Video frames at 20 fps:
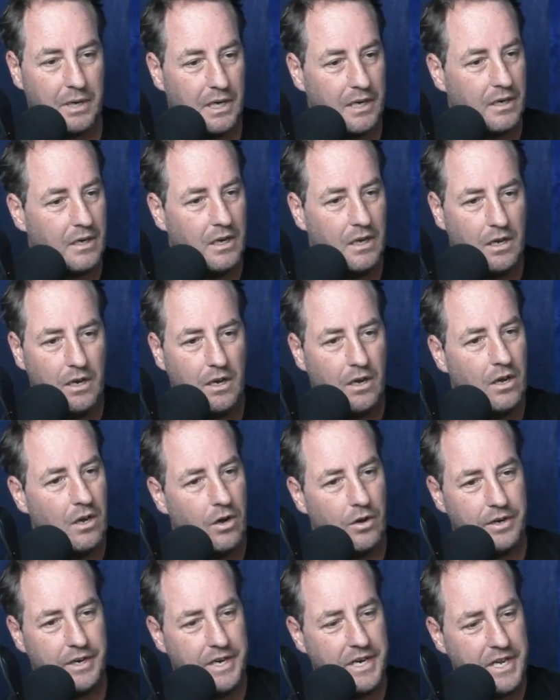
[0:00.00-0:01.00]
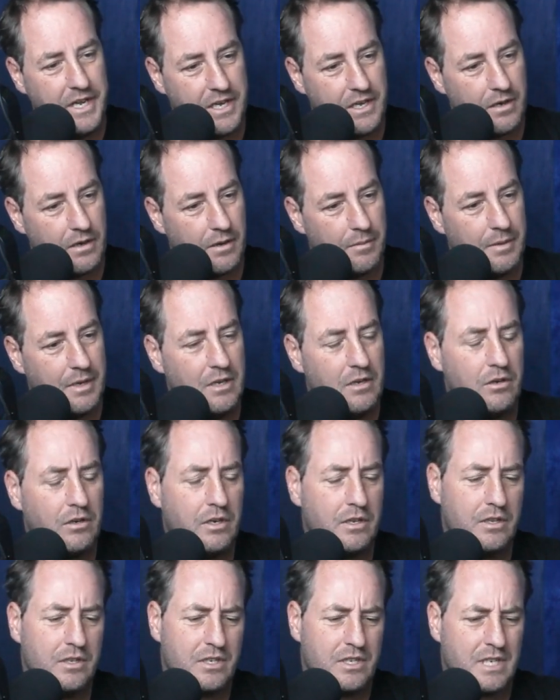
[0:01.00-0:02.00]
But
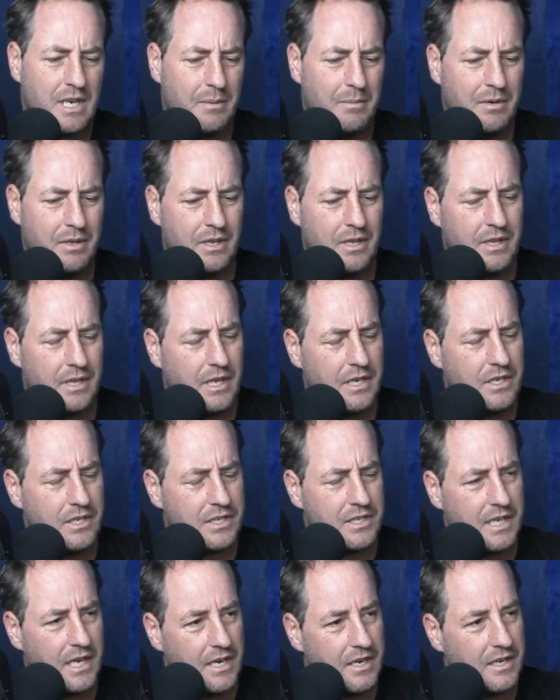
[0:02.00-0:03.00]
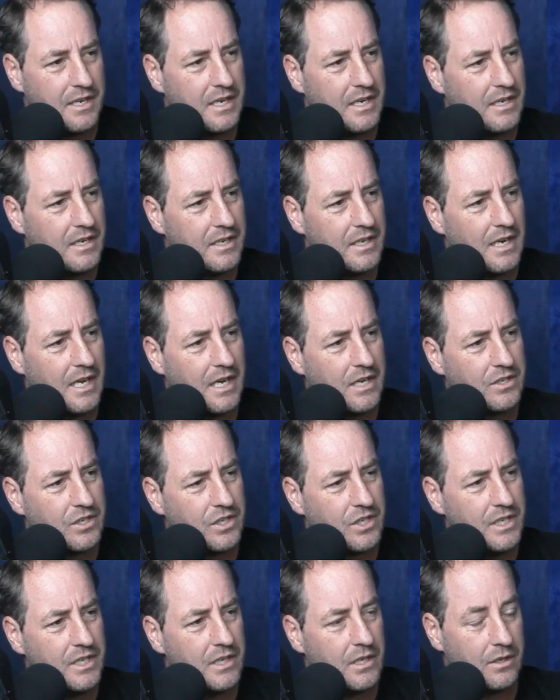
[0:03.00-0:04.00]
look at the summer that they just had in England
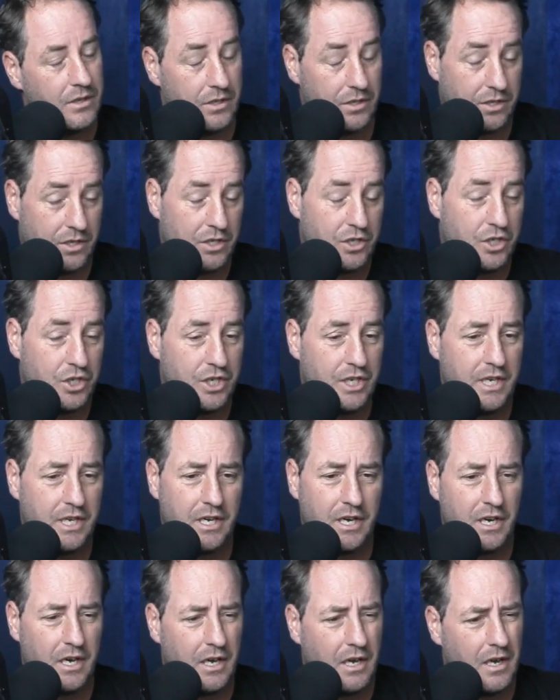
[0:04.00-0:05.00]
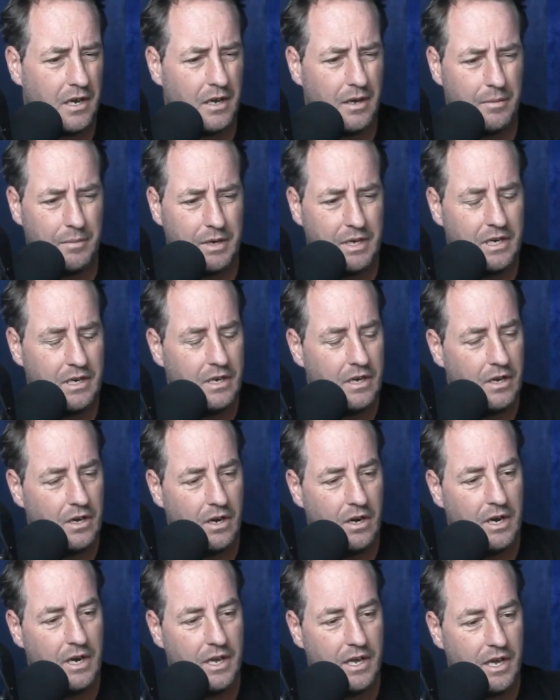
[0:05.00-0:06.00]
last year. This year,
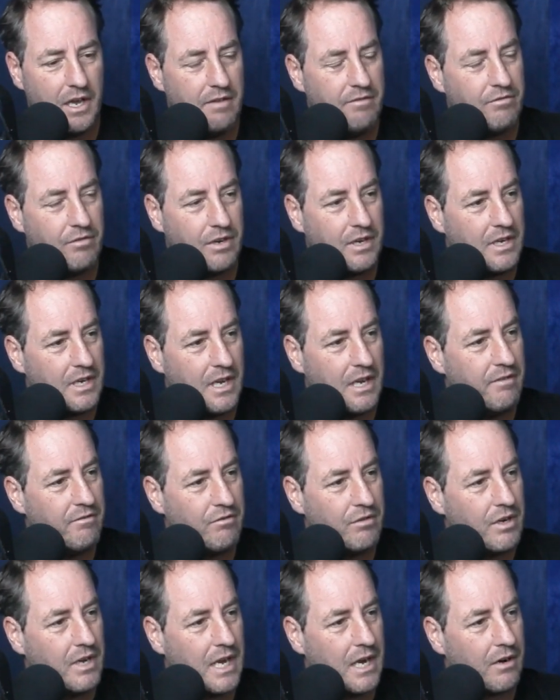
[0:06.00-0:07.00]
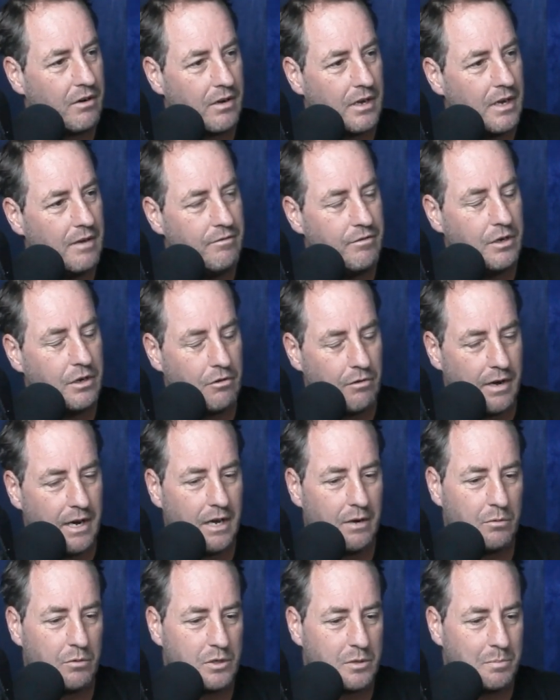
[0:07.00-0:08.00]
every
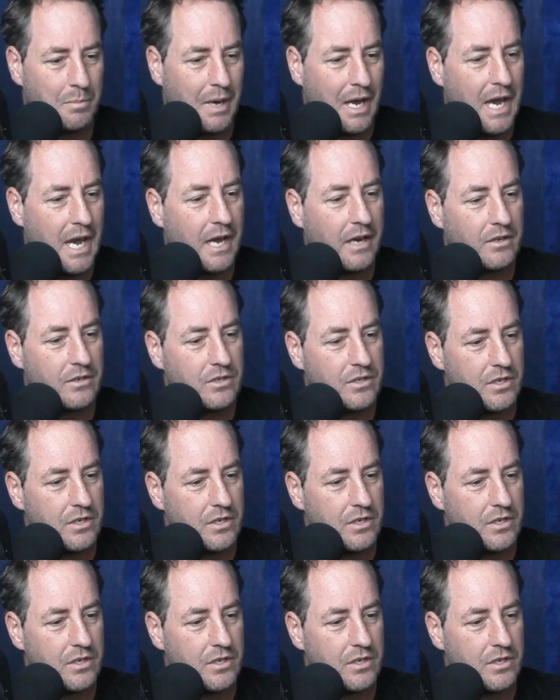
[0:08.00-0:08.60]
ground was packed.